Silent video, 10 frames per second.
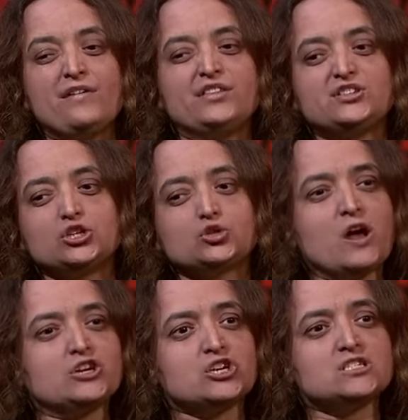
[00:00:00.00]
the
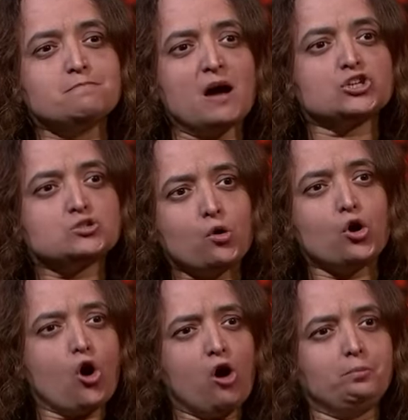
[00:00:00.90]
situation's much
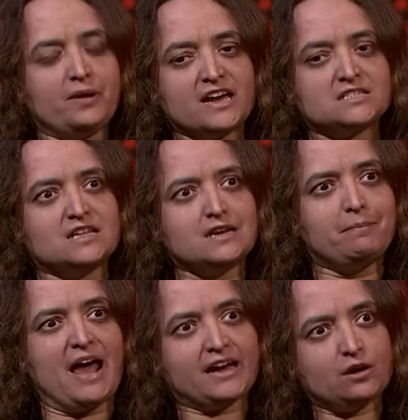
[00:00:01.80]
more complex than a
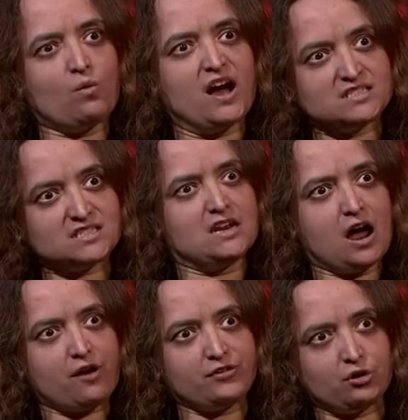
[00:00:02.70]
black and white
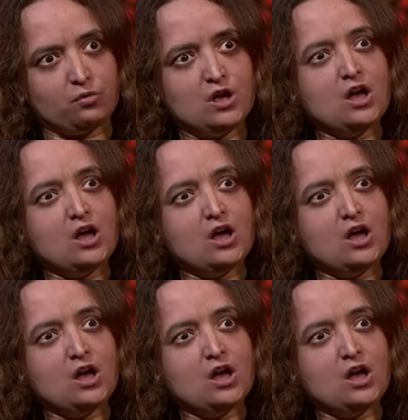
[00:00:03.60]
scenario